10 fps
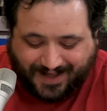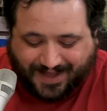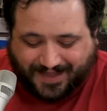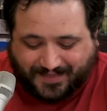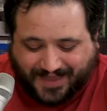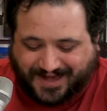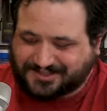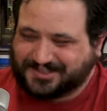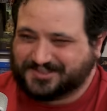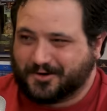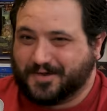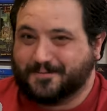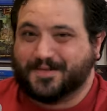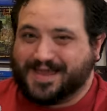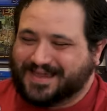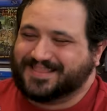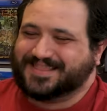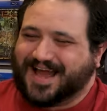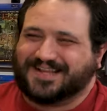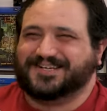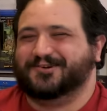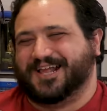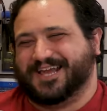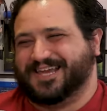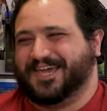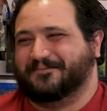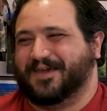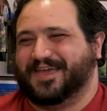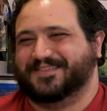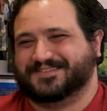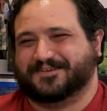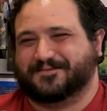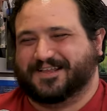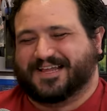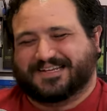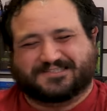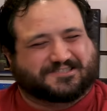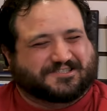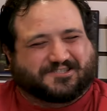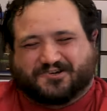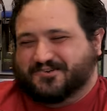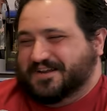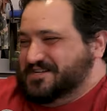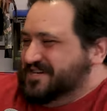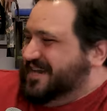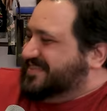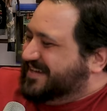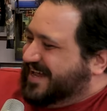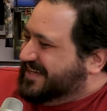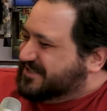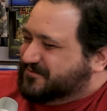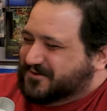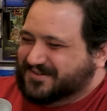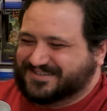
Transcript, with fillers: Uh, they actually show him in. I do like him in the symphony, like just cringing at the guy's flute.